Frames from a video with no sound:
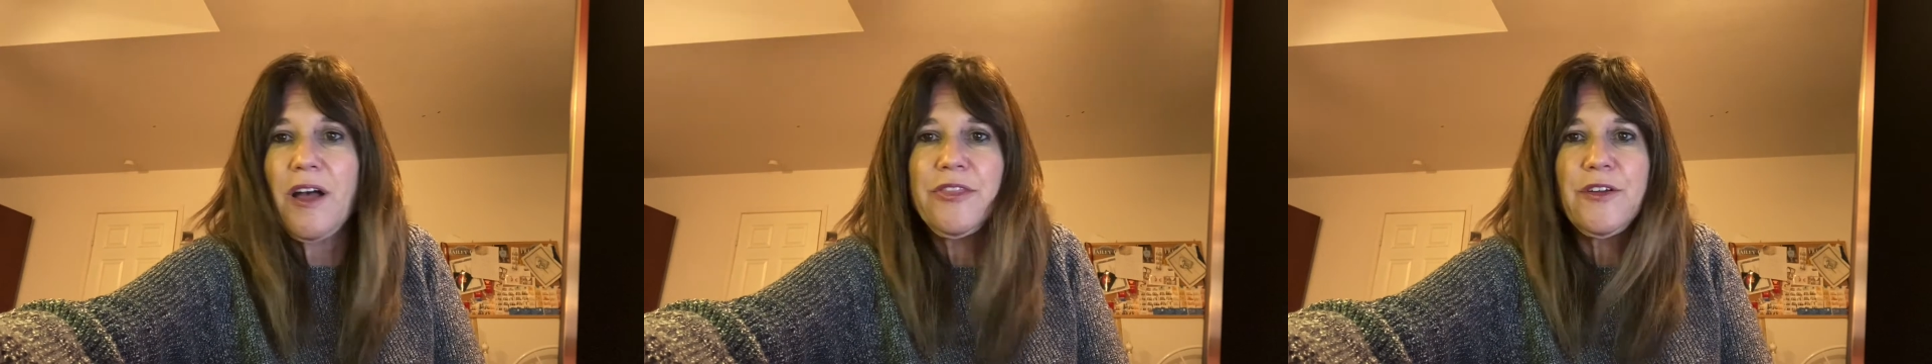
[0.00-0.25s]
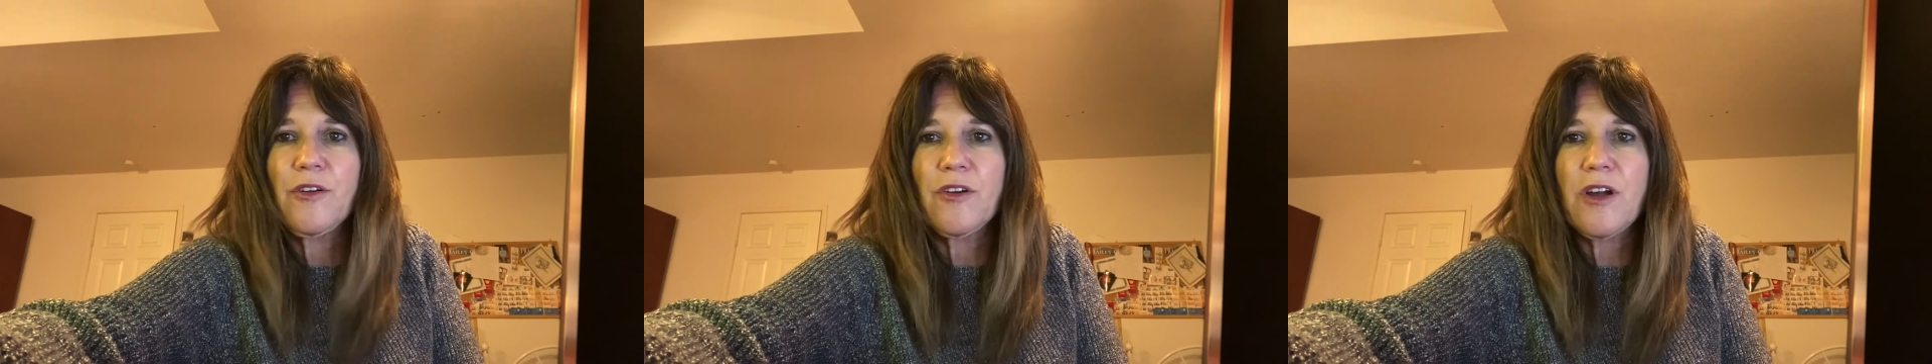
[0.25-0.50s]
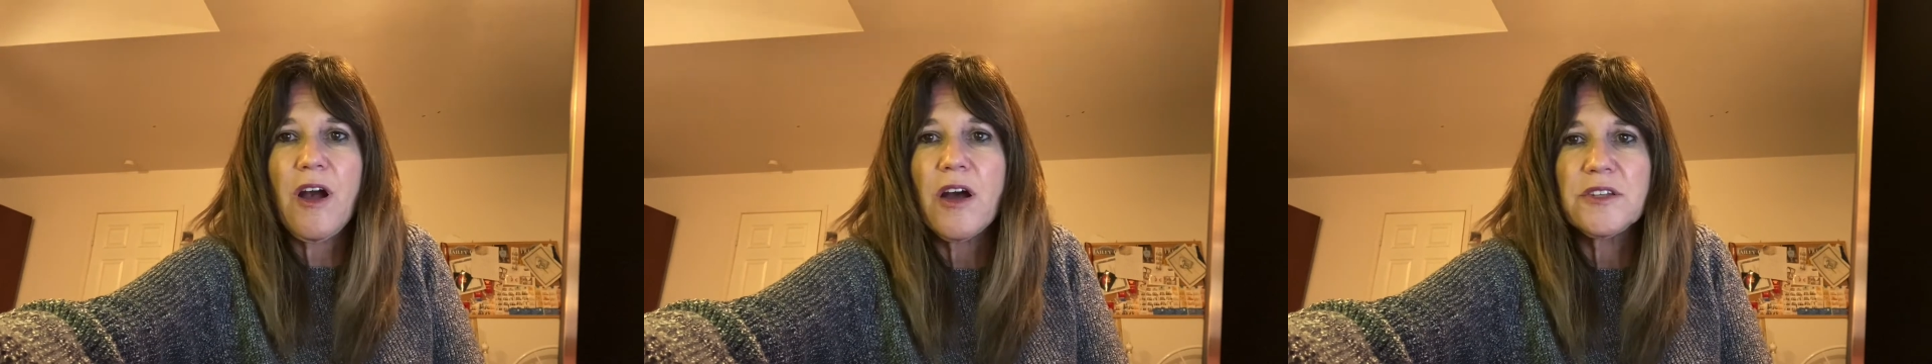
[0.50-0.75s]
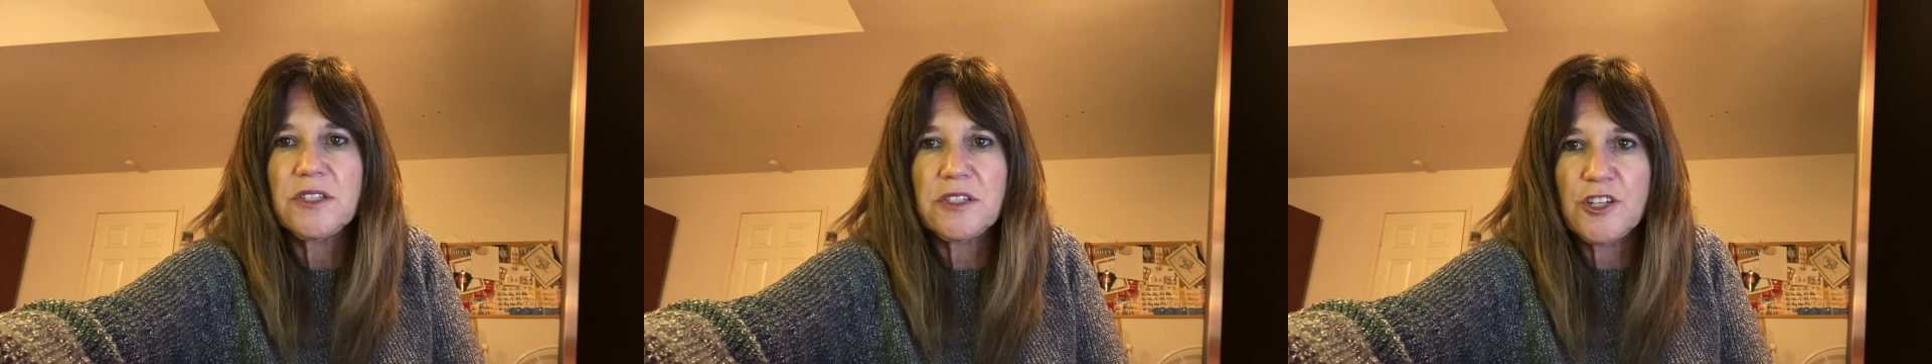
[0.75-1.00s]
there are
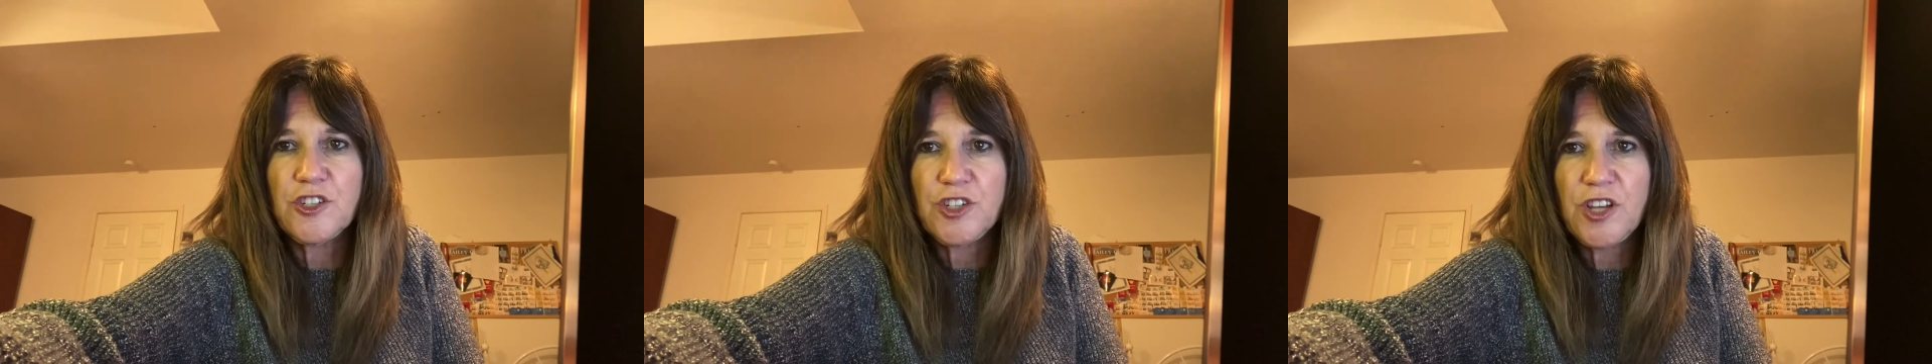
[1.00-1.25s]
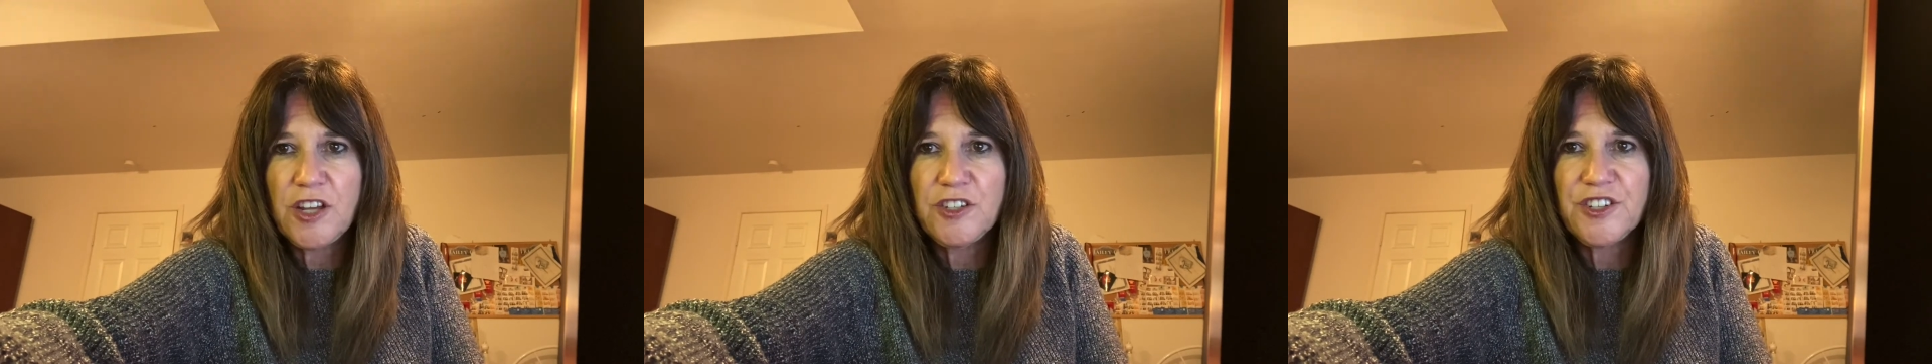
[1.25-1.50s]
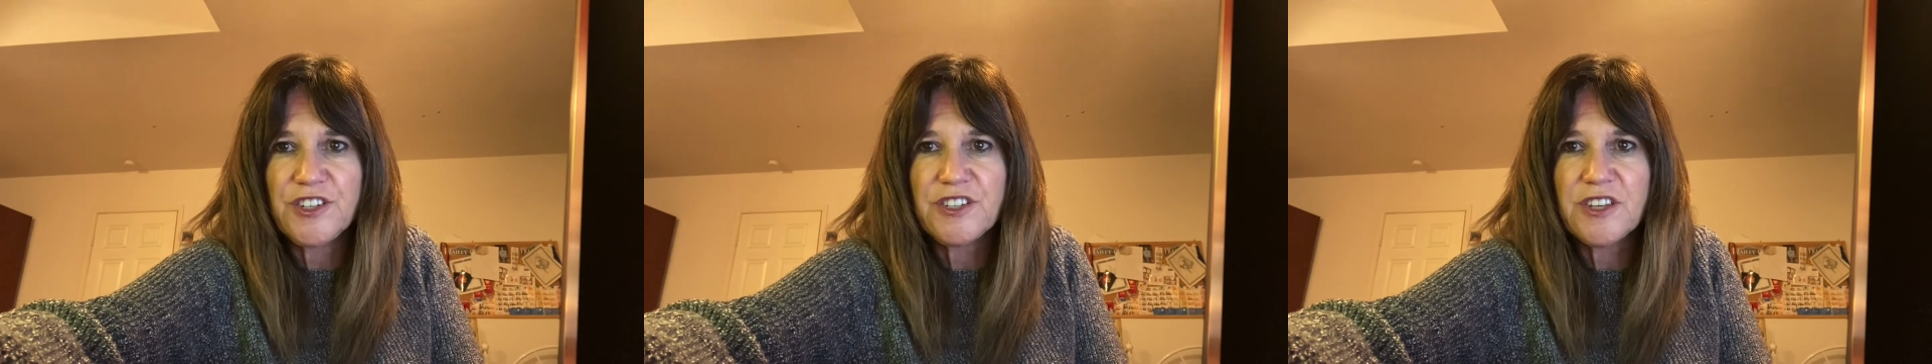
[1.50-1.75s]
constant changes.